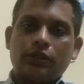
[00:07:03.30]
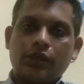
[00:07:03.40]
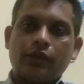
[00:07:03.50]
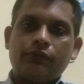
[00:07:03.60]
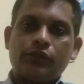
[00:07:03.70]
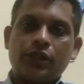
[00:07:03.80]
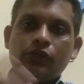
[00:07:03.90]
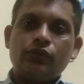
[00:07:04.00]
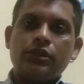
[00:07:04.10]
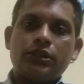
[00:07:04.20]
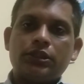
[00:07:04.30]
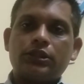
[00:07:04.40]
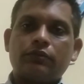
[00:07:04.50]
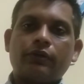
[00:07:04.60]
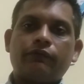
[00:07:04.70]
I will tell you the
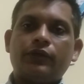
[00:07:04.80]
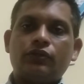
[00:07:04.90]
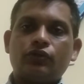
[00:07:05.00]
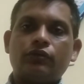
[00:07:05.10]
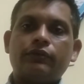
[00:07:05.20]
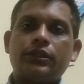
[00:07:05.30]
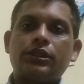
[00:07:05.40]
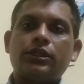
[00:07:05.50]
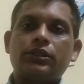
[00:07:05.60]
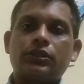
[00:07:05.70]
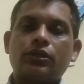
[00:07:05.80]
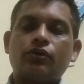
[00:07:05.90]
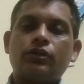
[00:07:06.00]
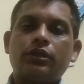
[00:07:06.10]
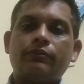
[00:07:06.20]
reasons for finished goods inventory
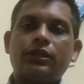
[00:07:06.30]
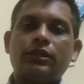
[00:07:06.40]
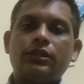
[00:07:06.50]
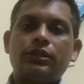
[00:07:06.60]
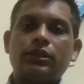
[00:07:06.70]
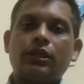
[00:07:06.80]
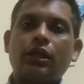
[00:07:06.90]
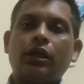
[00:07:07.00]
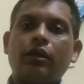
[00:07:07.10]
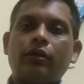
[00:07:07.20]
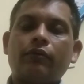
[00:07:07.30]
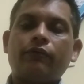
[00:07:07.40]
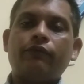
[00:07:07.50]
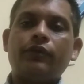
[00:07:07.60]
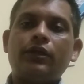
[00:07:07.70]
counting, because
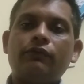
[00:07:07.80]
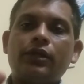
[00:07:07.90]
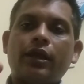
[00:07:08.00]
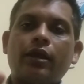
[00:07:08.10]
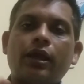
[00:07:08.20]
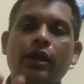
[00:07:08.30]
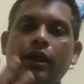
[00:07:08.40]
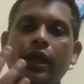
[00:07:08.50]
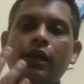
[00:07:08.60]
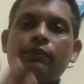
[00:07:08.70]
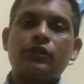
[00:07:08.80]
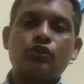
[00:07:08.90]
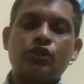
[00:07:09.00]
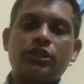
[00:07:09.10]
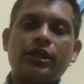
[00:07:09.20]
it will help us
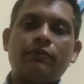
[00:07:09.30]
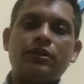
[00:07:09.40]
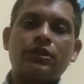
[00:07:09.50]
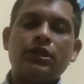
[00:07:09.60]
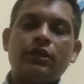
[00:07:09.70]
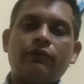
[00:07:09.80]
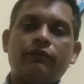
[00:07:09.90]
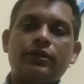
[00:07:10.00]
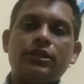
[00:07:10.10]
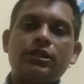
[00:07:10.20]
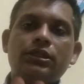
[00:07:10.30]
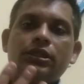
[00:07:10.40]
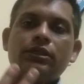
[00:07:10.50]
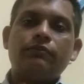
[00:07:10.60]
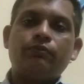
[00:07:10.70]
to establish whether the
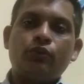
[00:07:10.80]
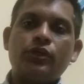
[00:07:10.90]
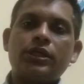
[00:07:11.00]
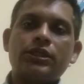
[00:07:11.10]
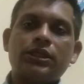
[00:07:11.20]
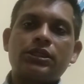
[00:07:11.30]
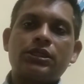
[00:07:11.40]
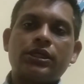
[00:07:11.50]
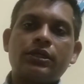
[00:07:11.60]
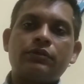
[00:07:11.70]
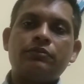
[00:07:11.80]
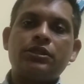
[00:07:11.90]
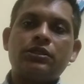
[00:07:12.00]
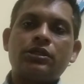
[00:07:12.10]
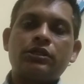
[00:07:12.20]
products has not
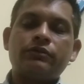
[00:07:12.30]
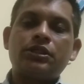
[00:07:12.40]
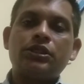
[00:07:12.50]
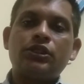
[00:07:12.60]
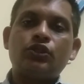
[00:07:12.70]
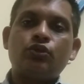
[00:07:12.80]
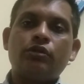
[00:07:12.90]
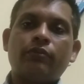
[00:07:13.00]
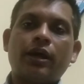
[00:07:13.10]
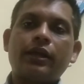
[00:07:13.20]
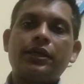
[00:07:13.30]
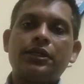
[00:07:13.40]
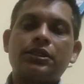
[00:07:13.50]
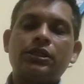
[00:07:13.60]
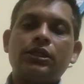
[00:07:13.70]
been diverted into the
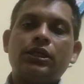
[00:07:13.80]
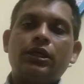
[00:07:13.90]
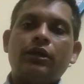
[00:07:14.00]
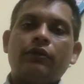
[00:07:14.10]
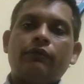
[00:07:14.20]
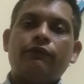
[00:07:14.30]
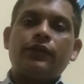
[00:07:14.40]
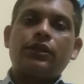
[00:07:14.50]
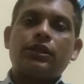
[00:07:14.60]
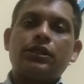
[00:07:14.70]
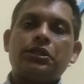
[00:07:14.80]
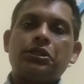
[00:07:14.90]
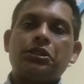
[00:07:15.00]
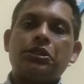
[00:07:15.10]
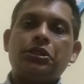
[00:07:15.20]
market with
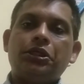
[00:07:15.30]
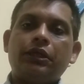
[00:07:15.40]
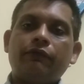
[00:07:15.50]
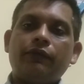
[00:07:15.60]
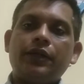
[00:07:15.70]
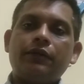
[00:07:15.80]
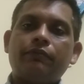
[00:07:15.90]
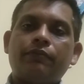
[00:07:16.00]
different